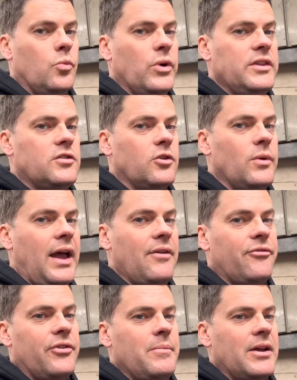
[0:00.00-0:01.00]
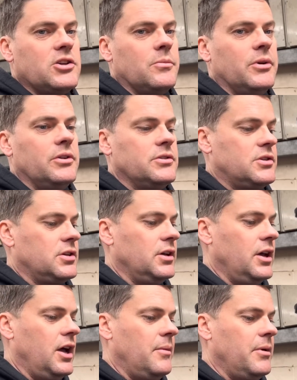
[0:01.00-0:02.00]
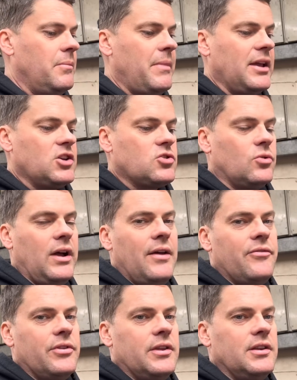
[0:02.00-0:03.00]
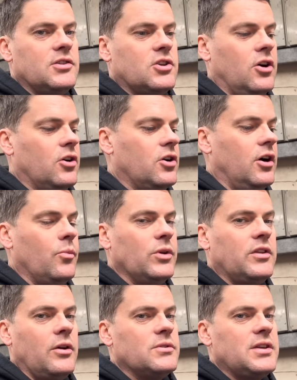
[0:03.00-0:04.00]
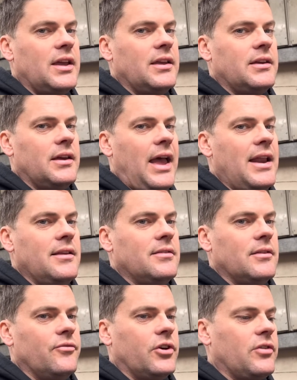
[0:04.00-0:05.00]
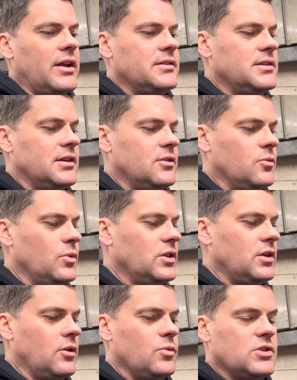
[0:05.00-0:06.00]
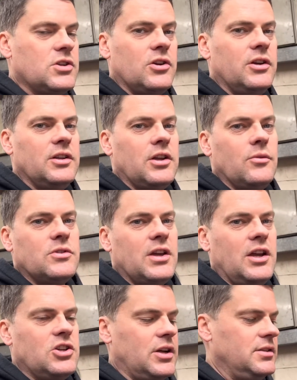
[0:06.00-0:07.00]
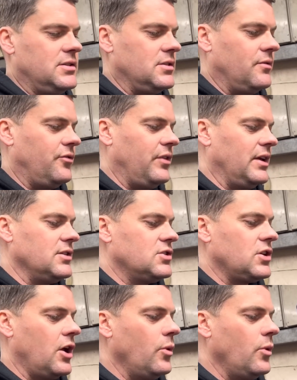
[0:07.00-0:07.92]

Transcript: we do every measurement um, and make sure everything is cock on. We don't take anything for granted, and we don't. We certainly don't take chances on things. So